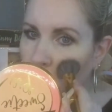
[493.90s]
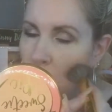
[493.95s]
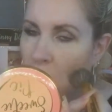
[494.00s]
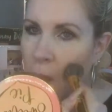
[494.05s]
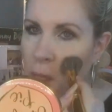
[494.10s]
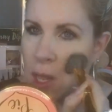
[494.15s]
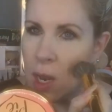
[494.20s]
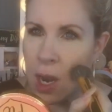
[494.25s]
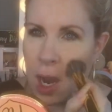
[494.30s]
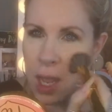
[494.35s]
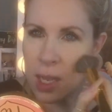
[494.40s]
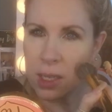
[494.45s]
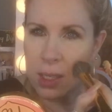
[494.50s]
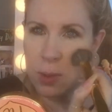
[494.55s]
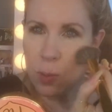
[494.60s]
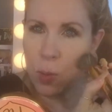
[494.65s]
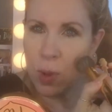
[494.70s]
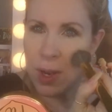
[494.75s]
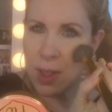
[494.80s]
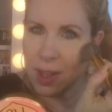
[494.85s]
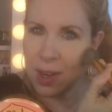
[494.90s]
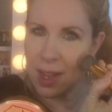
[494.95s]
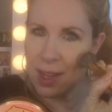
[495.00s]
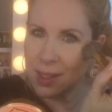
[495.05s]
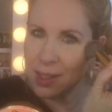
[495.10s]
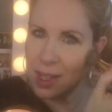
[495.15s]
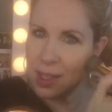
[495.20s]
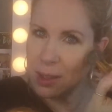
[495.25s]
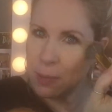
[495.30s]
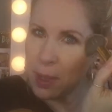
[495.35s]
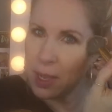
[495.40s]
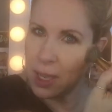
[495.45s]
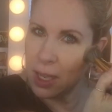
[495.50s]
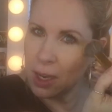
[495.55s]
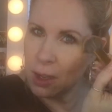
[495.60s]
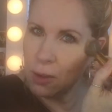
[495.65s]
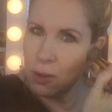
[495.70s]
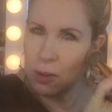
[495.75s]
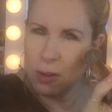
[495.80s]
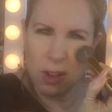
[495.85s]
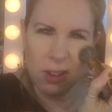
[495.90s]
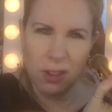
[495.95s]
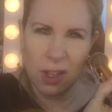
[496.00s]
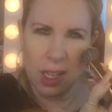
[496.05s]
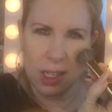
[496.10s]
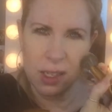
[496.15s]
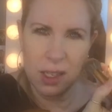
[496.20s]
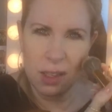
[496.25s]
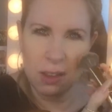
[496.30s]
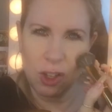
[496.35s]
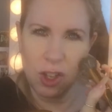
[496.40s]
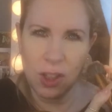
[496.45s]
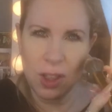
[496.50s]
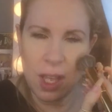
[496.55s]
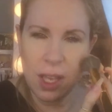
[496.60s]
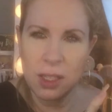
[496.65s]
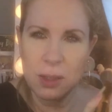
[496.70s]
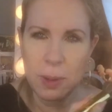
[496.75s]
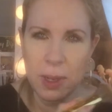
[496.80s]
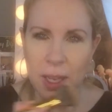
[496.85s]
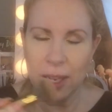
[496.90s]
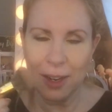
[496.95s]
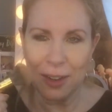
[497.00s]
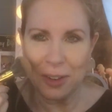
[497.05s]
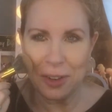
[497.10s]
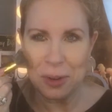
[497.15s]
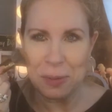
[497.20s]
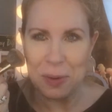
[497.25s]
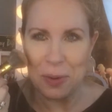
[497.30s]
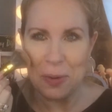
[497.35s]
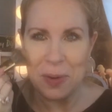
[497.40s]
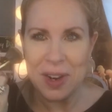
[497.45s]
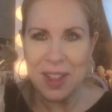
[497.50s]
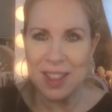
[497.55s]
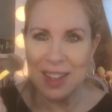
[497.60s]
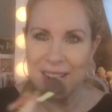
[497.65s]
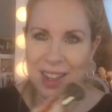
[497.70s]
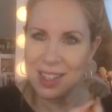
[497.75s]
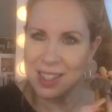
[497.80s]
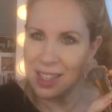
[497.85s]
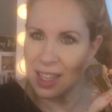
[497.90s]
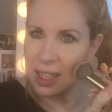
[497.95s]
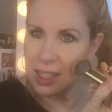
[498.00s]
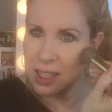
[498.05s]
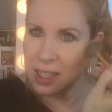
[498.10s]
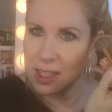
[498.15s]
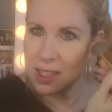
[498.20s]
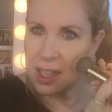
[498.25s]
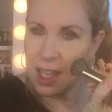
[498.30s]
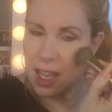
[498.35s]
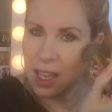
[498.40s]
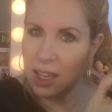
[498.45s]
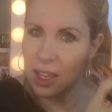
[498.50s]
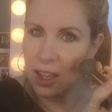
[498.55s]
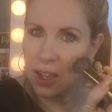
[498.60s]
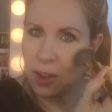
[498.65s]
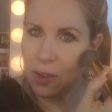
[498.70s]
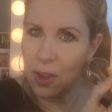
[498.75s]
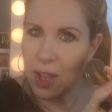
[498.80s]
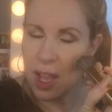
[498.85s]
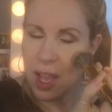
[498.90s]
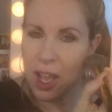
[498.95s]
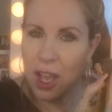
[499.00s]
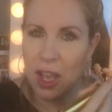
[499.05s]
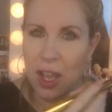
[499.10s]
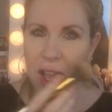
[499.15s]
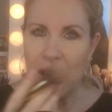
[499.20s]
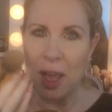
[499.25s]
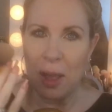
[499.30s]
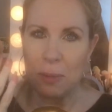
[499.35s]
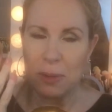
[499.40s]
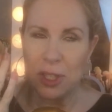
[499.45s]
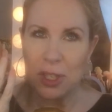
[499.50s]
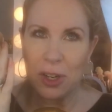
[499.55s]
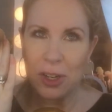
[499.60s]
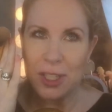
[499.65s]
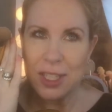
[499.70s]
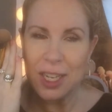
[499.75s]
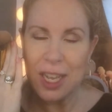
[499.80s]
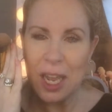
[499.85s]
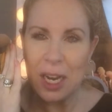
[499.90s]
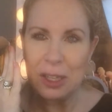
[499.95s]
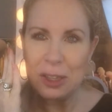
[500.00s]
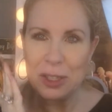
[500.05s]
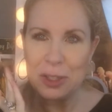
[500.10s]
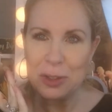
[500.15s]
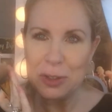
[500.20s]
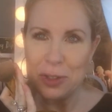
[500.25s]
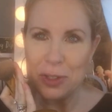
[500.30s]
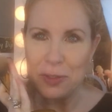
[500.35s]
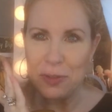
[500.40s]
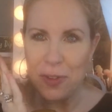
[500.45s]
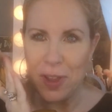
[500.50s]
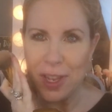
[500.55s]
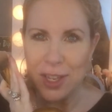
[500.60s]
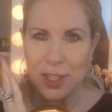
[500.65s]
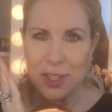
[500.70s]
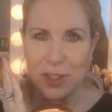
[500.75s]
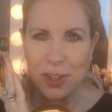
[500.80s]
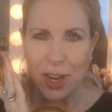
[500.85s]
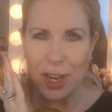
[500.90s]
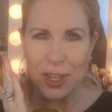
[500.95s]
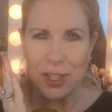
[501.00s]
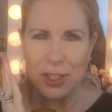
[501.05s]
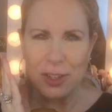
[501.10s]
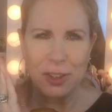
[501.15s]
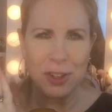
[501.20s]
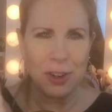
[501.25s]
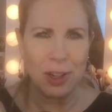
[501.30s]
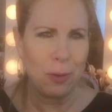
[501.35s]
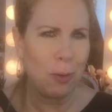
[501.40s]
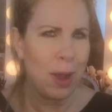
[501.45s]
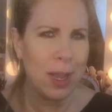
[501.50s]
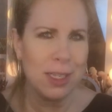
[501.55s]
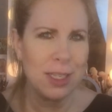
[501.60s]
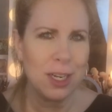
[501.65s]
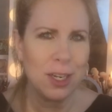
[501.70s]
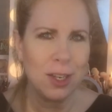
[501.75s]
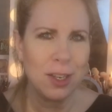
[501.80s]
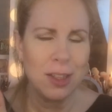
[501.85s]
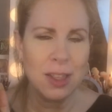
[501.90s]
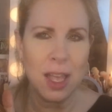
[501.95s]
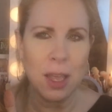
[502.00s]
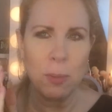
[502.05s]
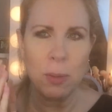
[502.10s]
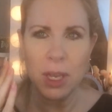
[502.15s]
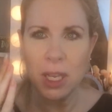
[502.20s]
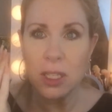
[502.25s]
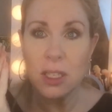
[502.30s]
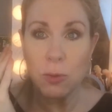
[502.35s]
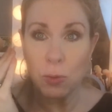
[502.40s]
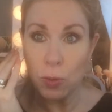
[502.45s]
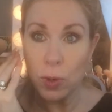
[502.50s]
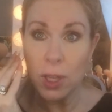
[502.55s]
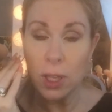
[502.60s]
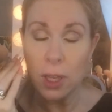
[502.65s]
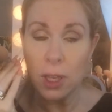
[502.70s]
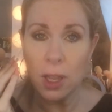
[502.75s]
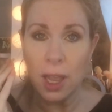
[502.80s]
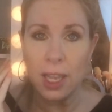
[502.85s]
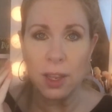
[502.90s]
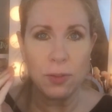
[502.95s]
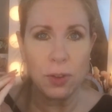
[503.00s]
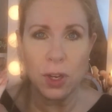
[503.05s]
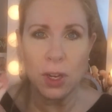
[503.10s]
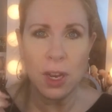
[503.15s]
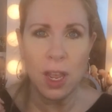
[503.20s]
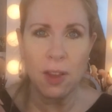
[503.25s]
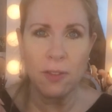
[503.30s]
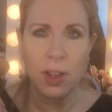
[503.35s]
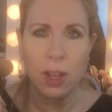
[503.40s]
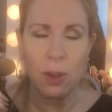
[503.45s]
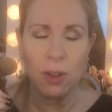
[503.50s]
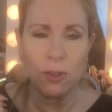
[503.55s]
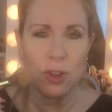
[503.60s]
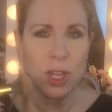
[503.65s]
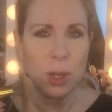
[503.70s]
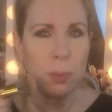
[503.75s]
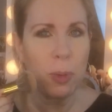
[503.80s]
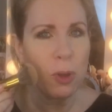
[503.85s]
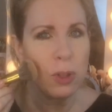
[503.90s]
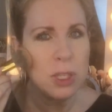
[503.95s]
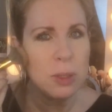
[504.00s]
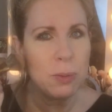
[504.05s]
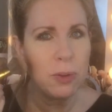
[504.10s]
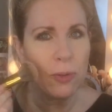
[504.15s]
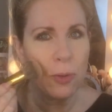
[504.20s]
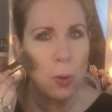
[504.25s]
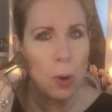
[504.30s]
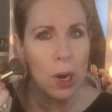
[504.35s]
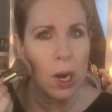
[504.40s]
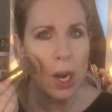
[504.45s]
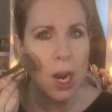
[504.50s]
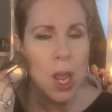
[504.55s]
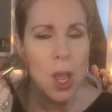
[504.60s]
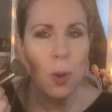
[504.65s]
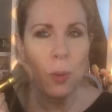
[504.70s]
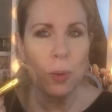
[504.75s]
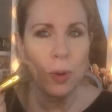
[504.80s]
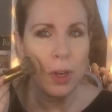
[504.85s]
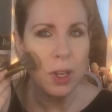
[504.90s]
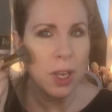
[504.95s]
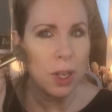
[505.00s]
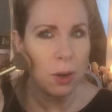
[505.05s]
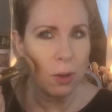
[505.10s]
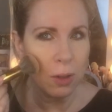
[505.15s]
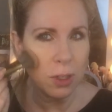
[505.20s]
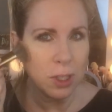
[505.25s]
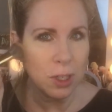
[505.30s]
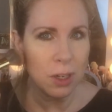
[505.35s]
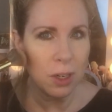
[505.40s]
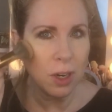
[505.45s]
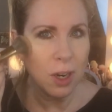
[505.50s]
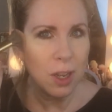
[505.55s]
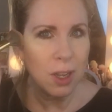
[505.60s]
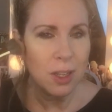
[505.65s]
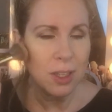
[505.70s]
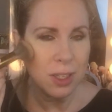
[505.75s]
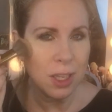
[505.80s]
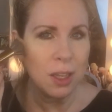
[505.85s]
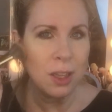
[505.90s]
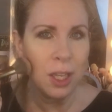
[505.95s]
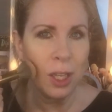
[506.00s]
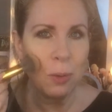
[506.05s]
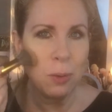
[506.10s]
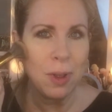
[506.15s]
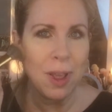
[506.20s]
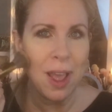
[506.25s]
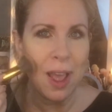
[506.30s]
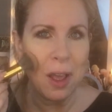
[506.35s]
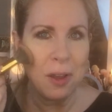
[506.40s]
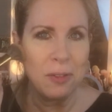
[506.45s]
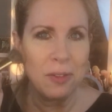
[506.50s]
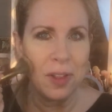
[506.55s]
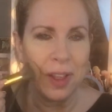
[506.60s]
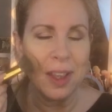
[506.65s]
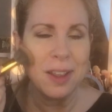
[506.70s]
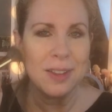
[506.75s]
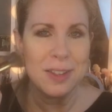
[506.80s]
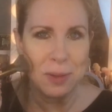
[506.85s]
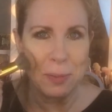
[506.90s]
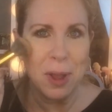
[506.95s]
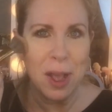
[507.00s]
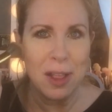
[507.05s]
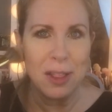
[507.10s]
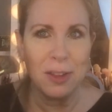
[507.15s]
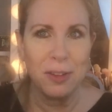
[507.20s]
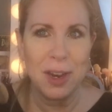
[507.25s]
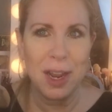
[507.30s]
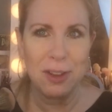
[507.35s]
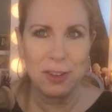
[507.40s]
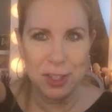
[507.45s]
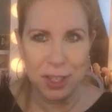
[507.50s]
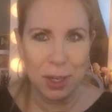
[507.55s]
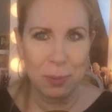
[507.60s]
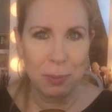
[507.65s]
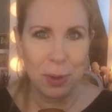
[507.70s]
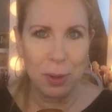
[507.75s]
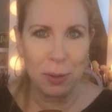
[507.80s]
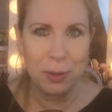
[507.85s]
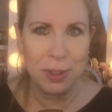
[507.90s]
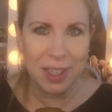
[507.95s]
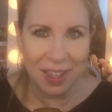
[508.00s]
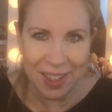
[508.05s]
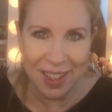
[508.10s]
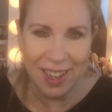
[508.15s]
And one of the nice things about getting older, there's lots of good things about getting older, but one of the nice things is that you start to kind of lose face structure. And you're like, why is that a good thing? Because it really, like if you didn't have cheekbones before, when you get older, suddenly you will have like some hollowed out cheekbones.